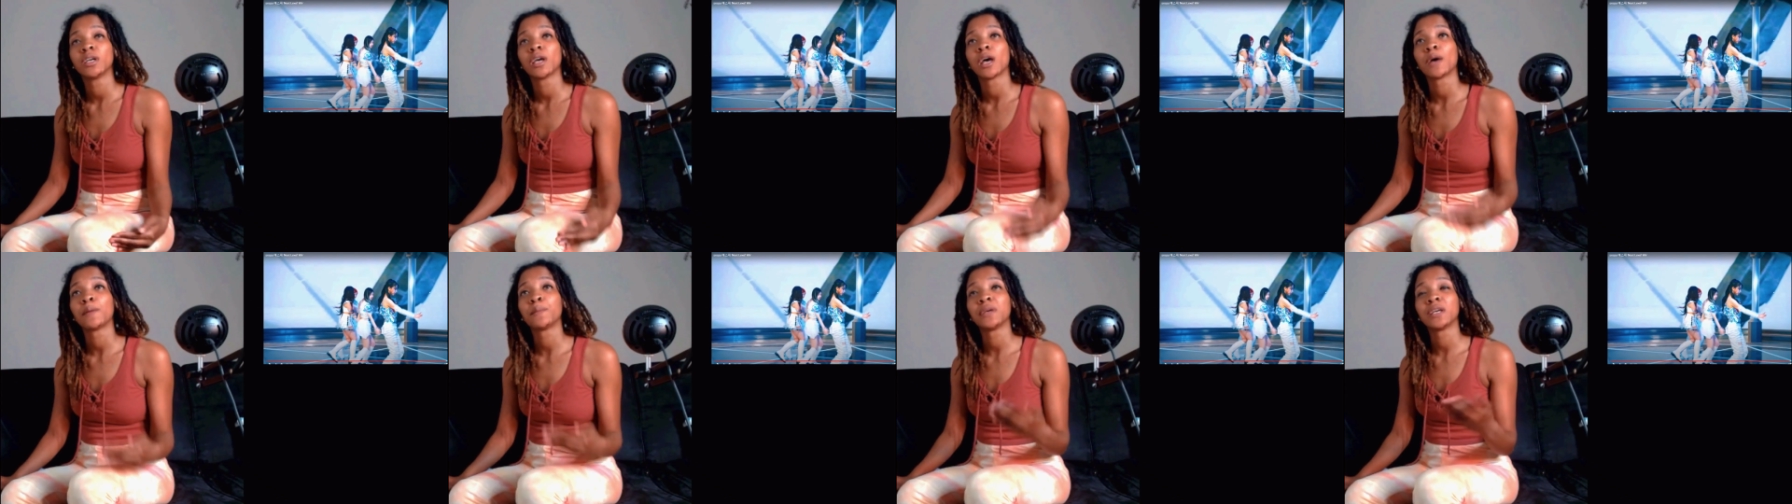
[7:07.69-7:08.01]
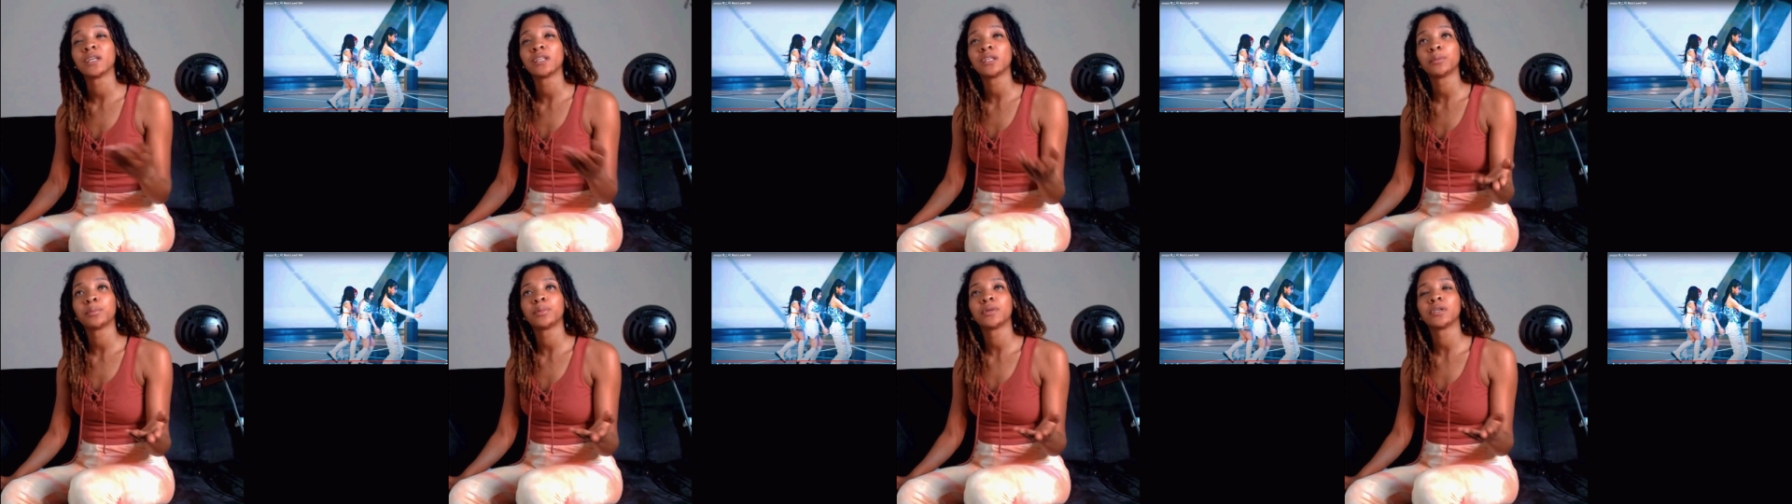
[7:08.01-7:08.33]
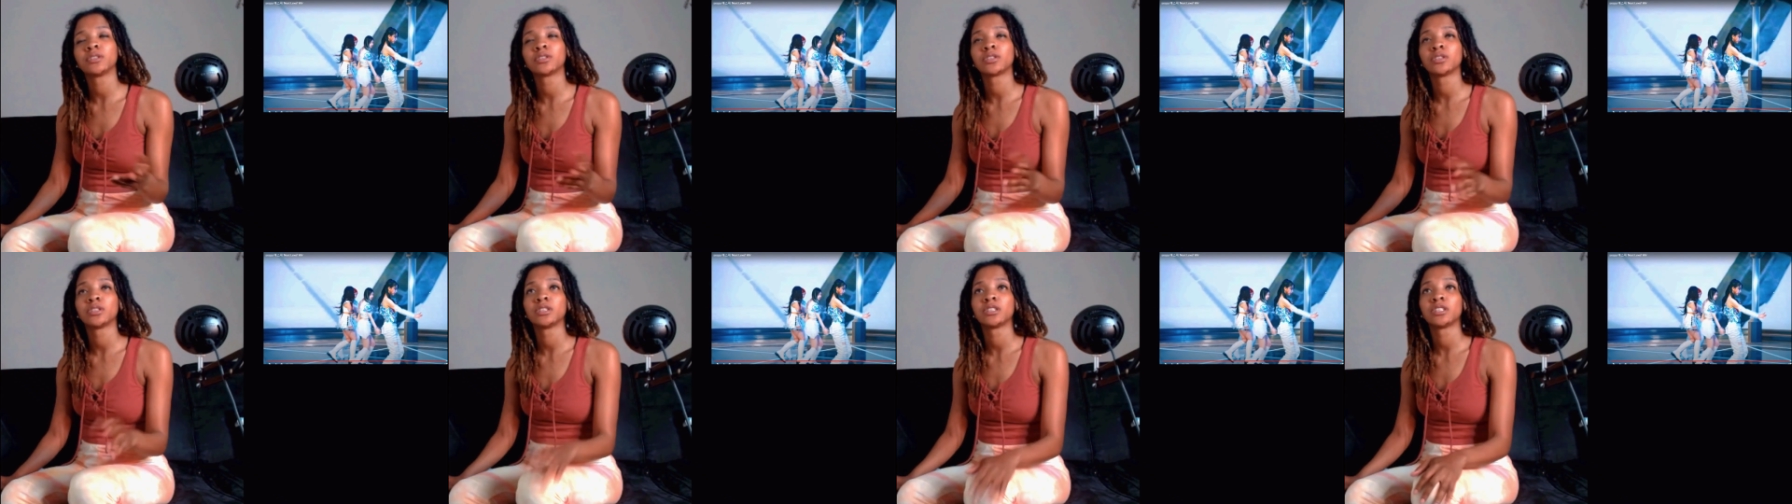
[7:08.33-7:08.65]
I mean, it
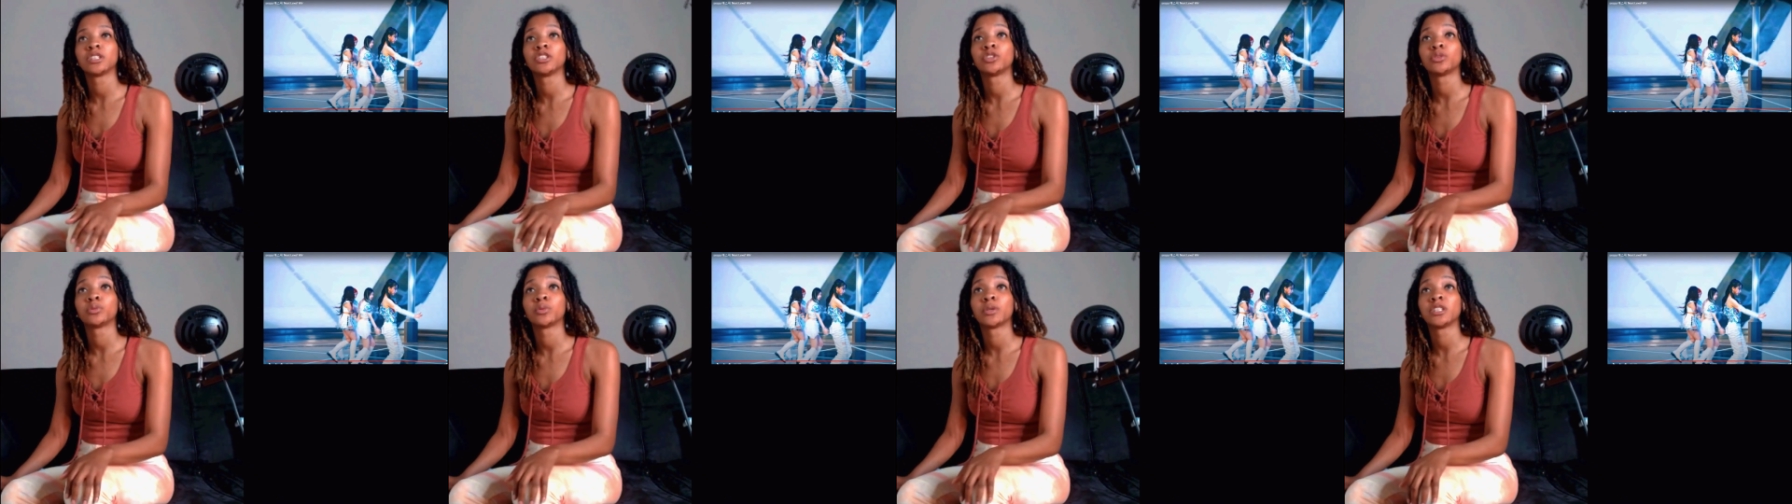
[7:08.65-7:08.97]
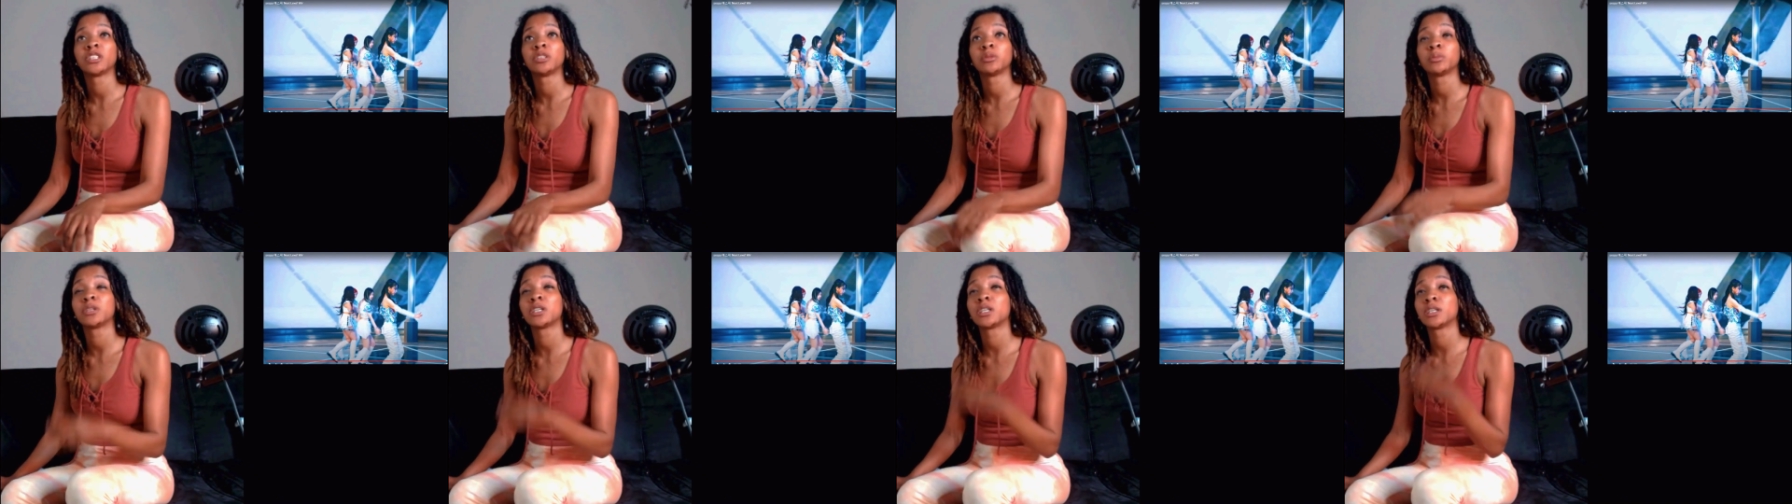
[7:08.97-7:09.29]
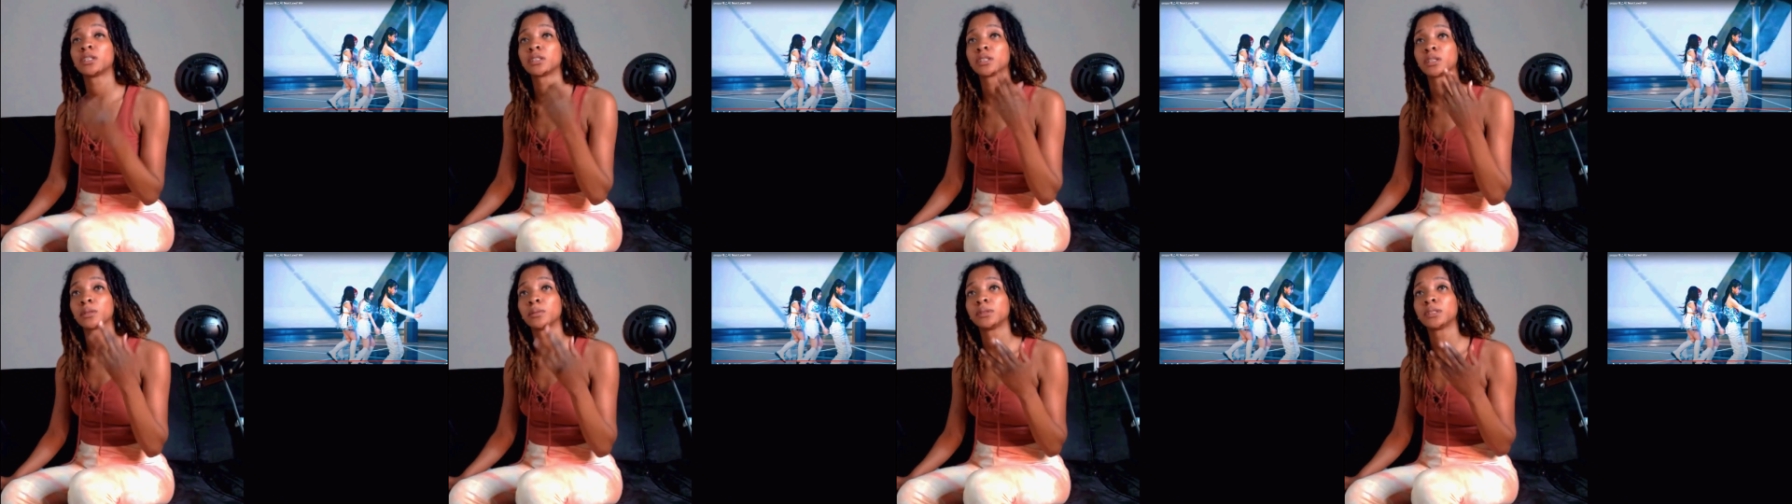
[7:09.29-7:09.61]
depends on the situation,
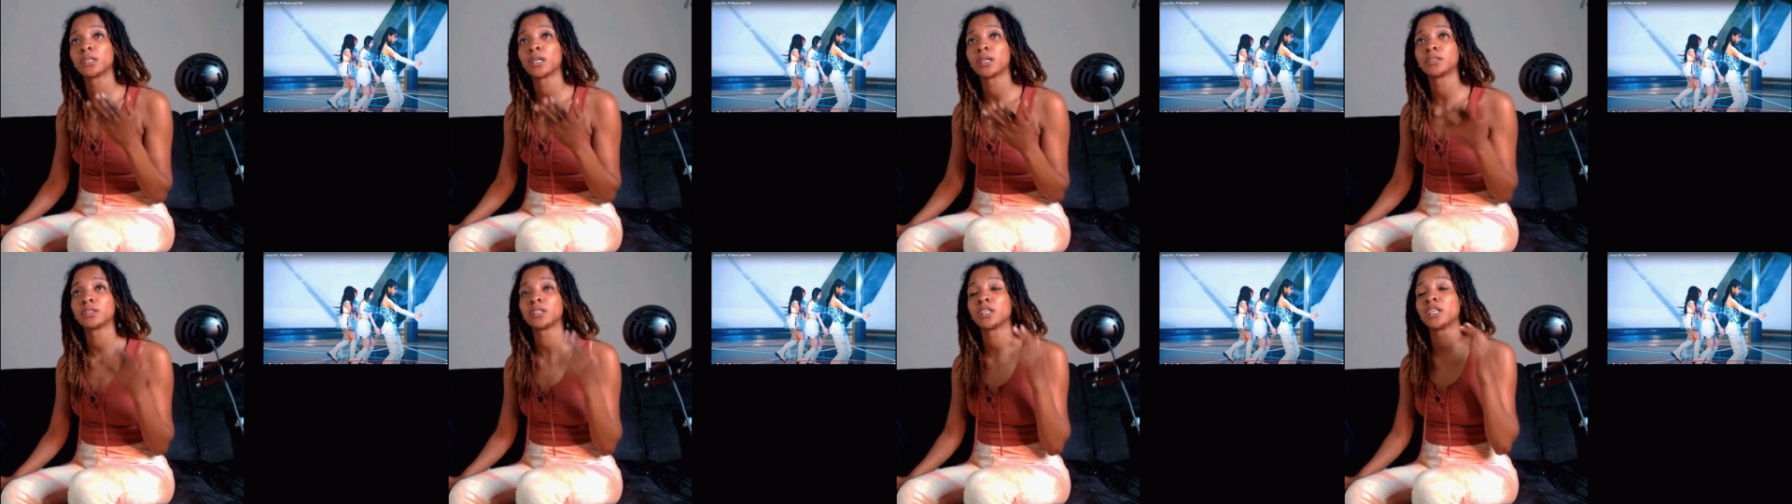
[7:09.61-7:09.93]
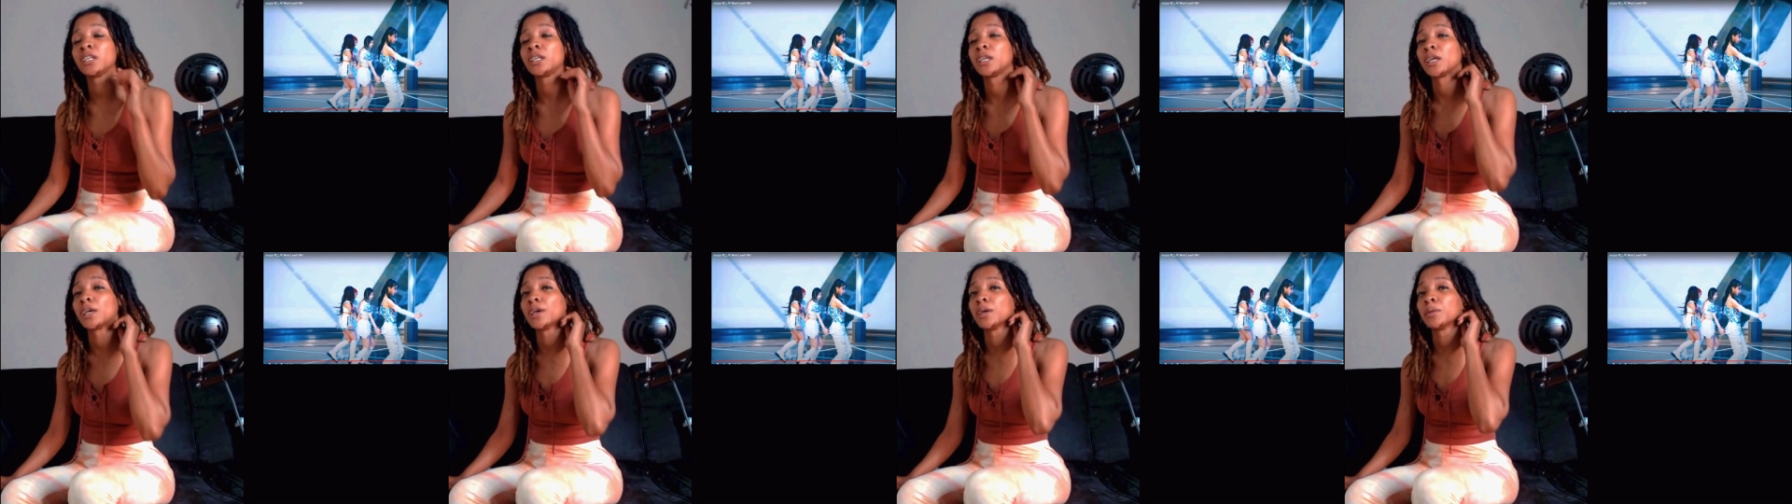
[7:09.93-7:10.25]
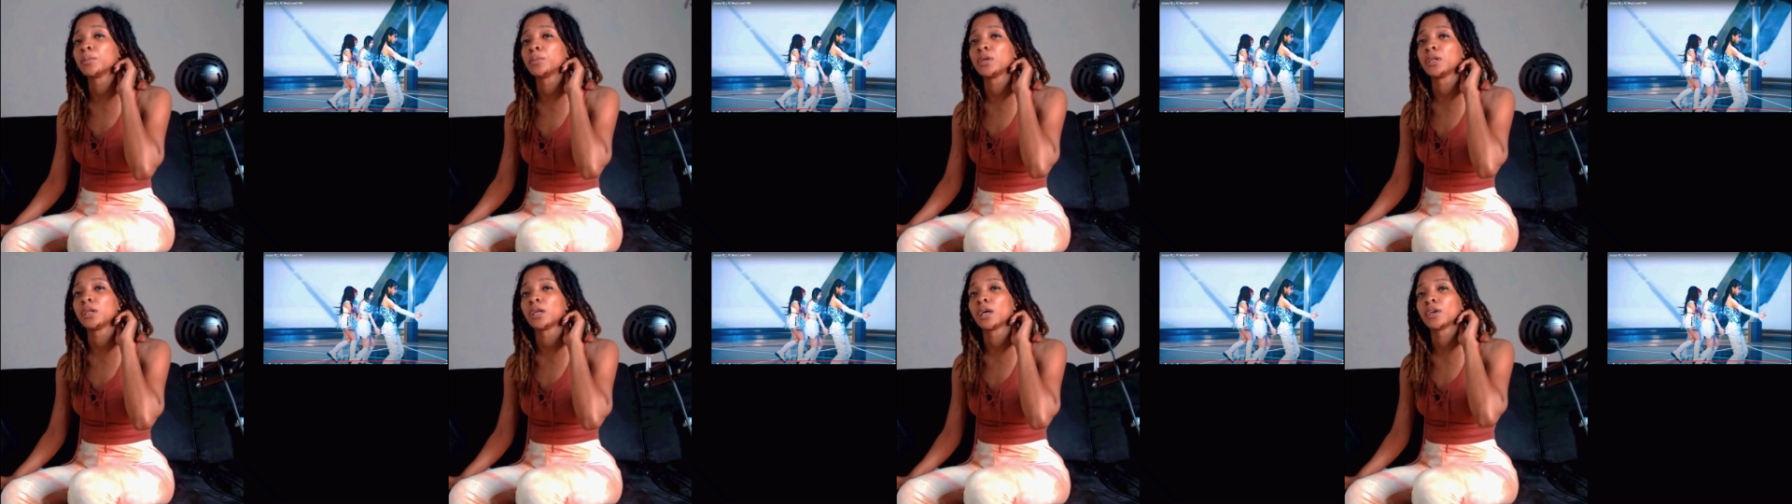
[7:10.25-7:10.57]
because sometimes it
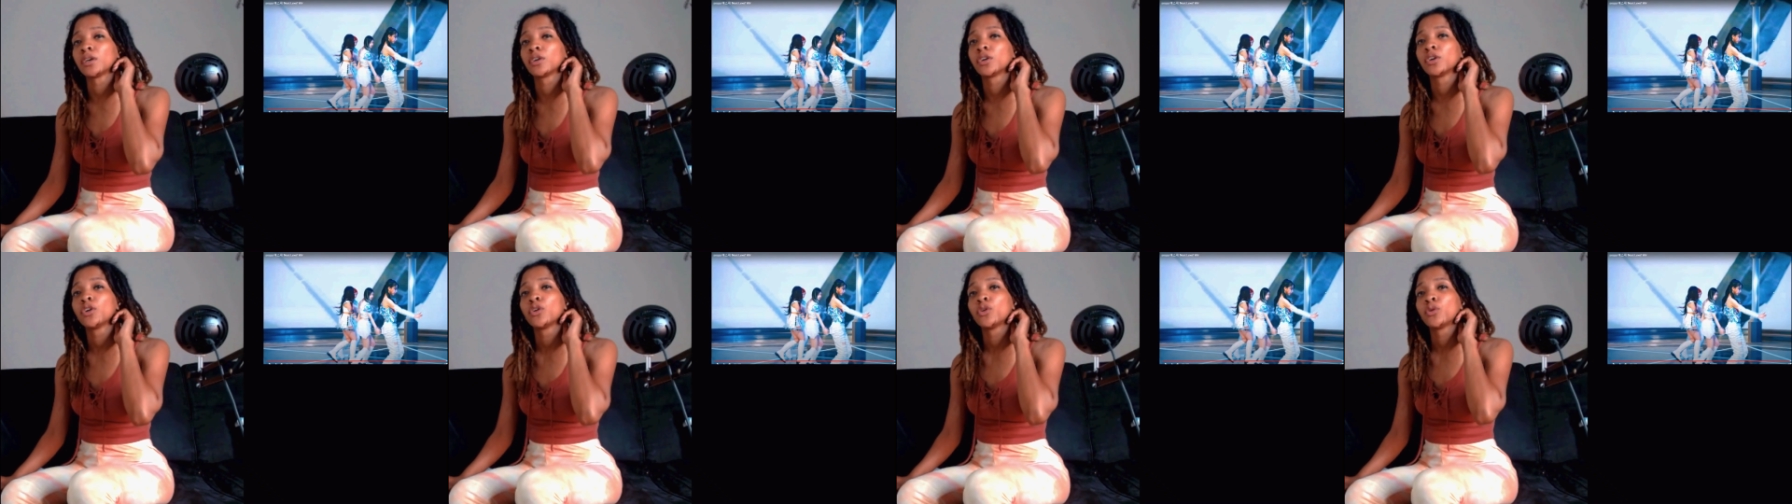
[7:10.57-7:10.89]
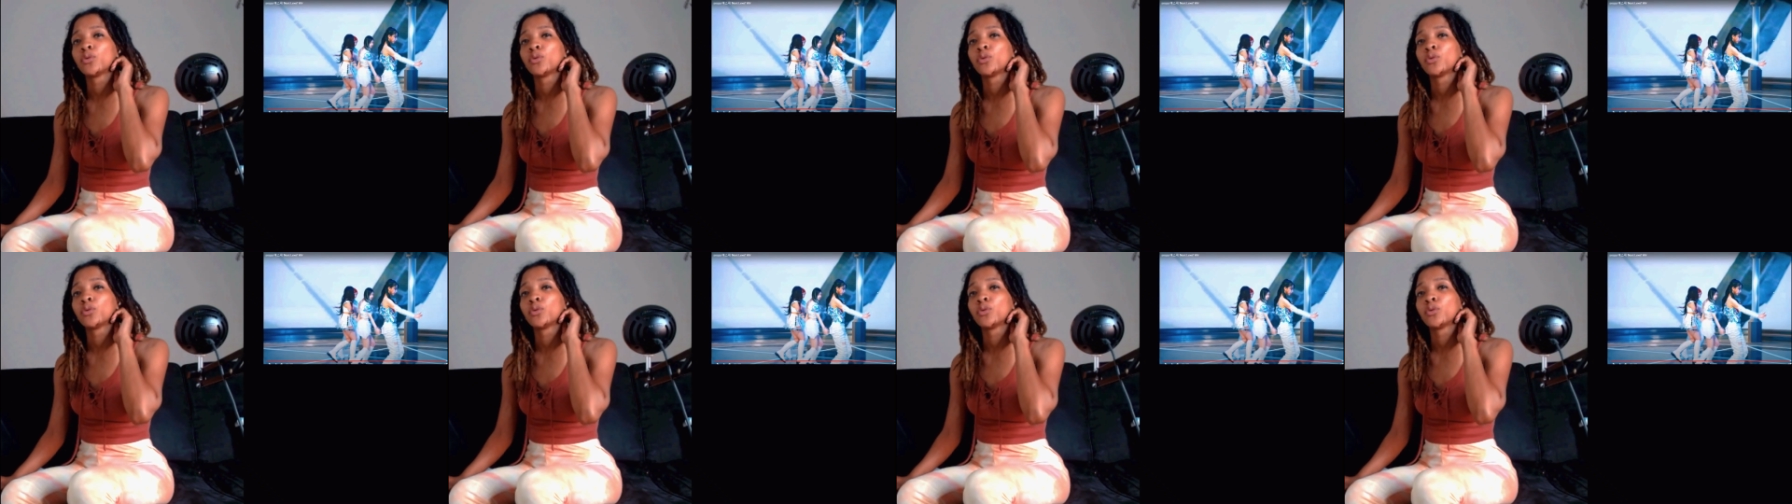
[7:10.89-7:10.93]
can be like